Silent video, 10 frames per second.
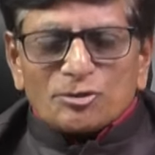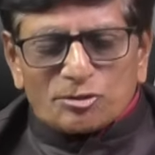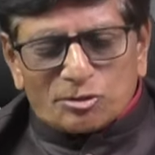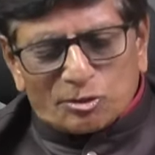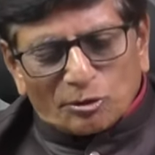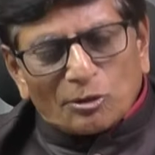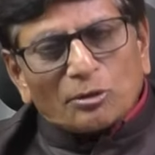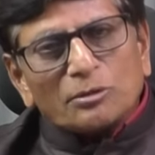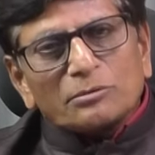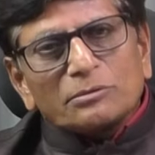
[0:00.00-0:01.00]

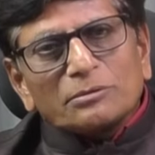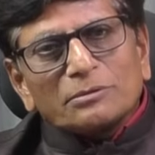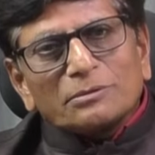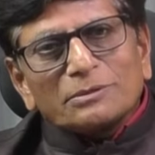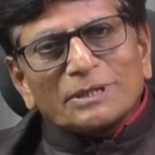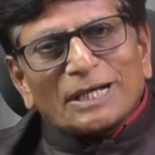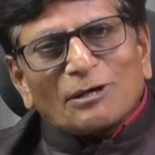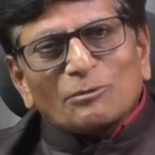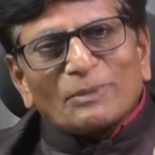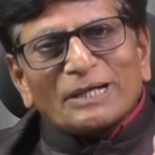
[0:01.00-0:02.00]
So the
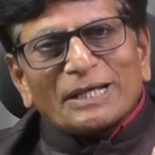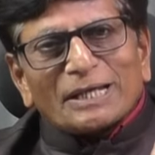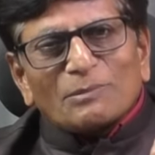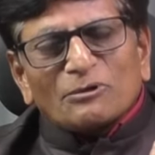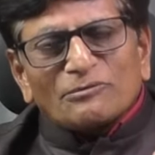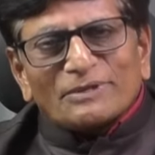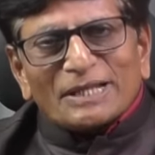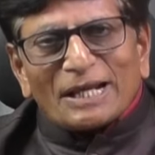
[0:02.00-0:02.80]
government came up with